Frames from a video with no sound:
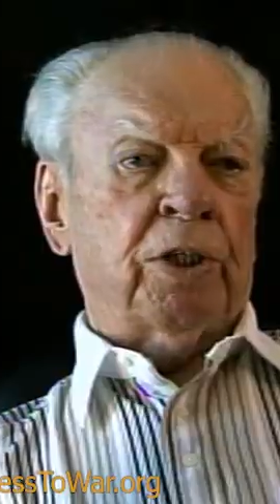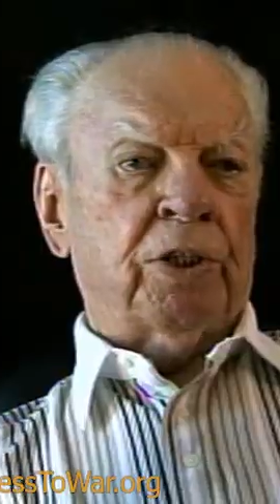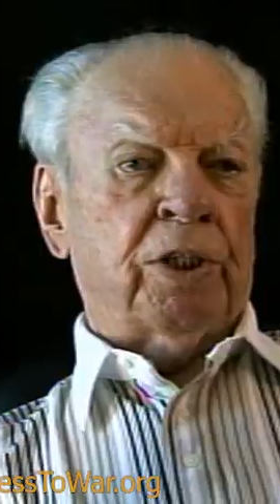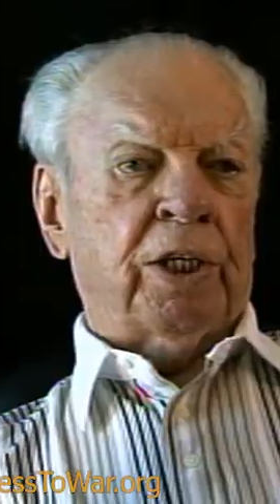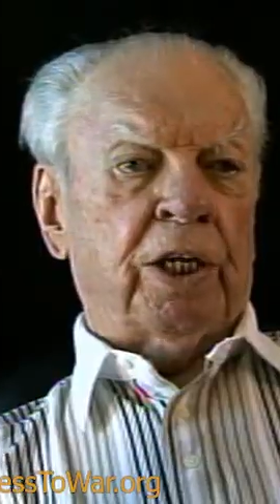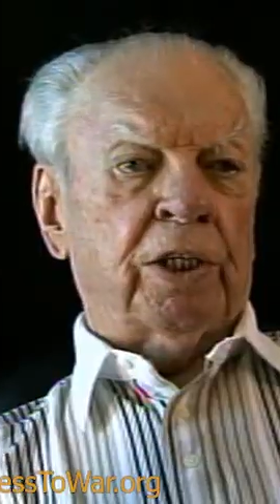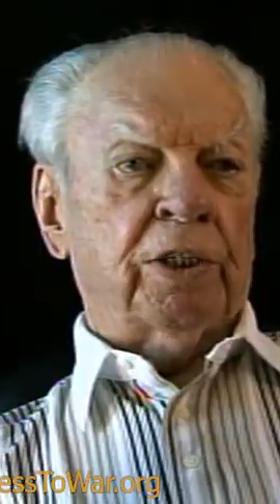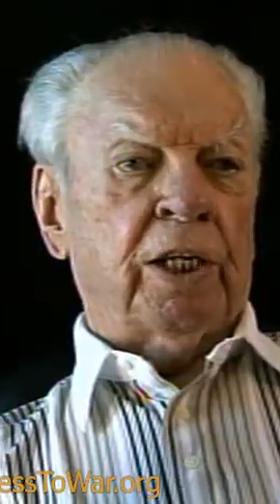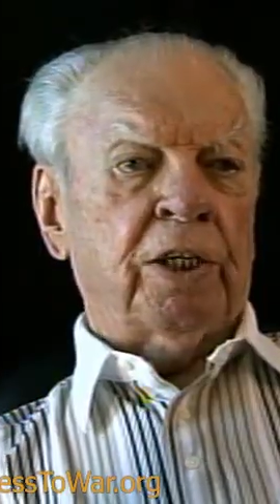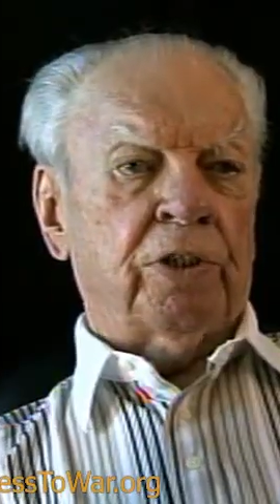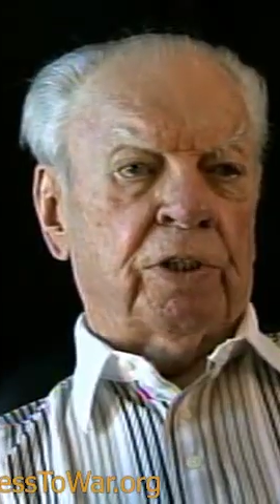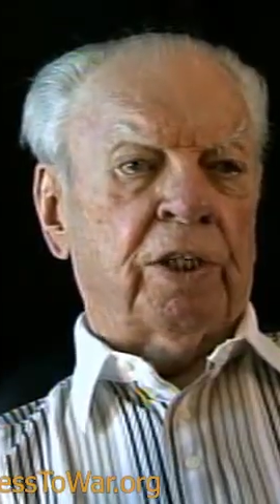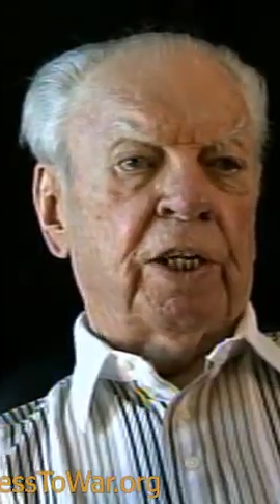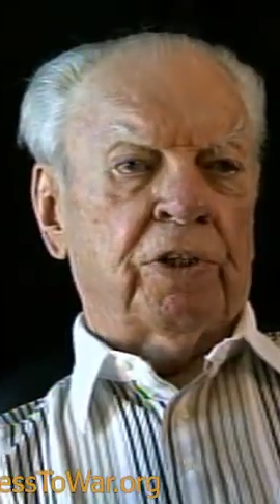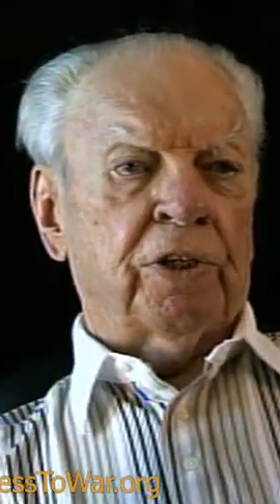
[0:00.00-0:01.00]
Mustangs.
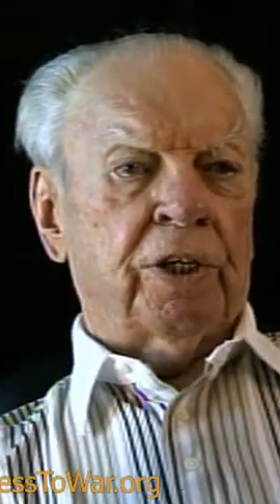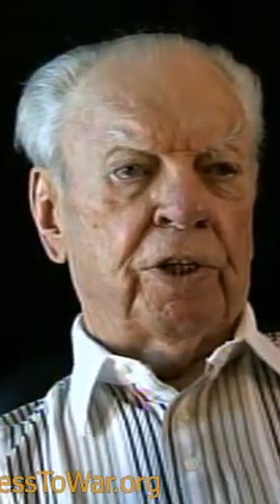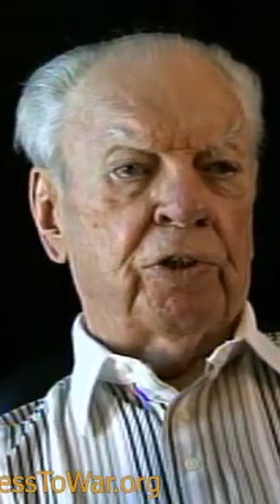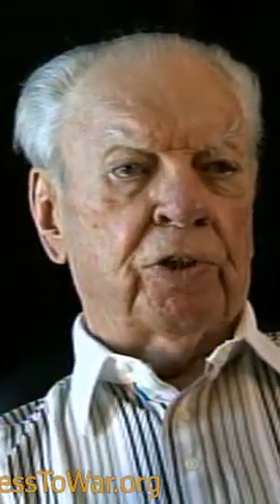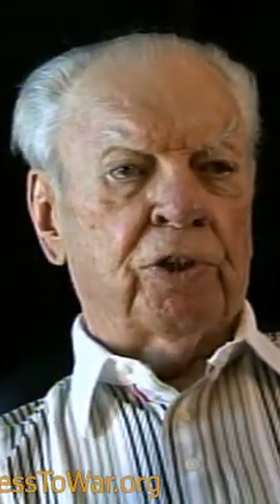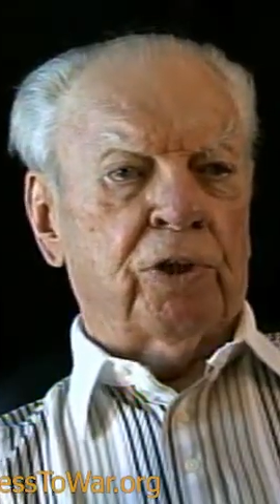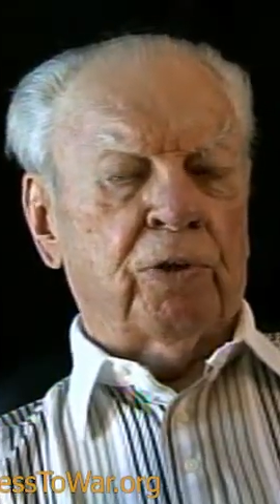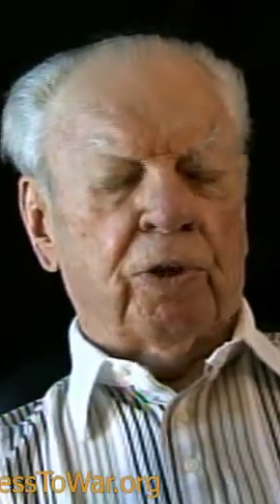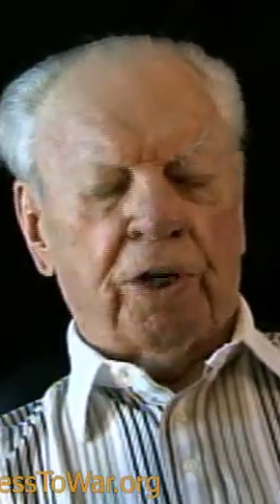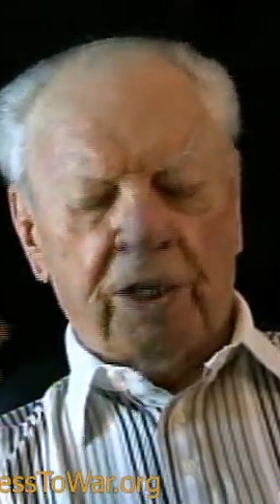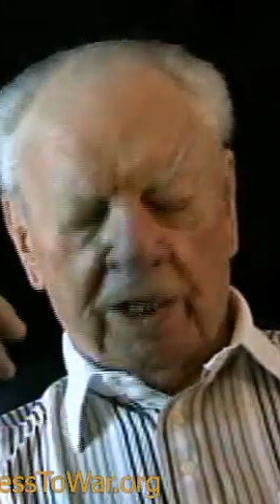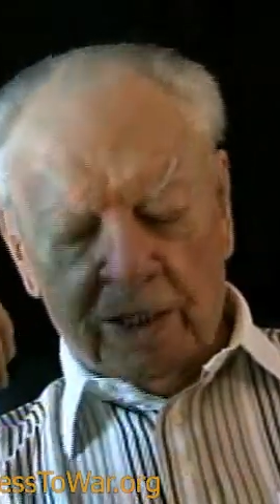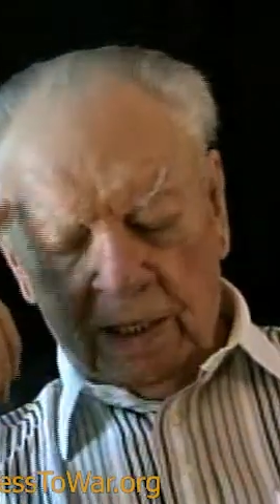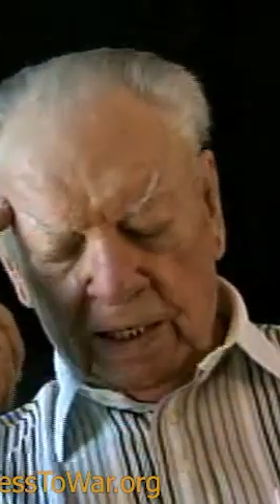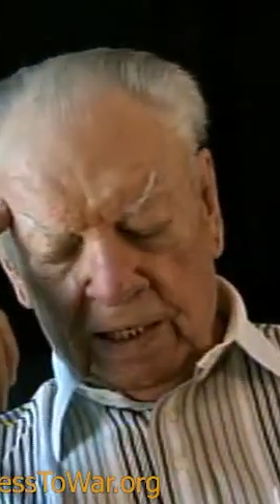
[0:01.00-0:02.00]
That's another story.